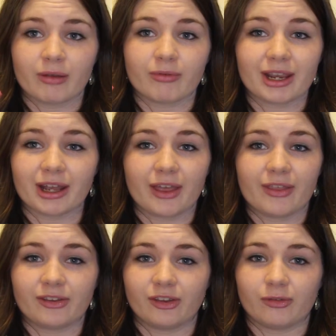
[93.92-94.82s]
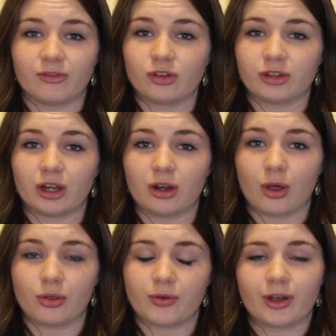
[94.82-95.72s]
Really like this. It's used a
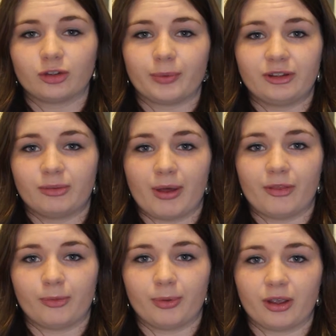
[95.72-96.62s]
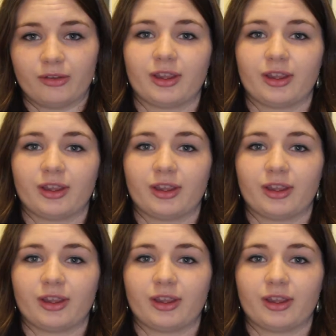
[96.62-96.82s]
lot throughout the winter months because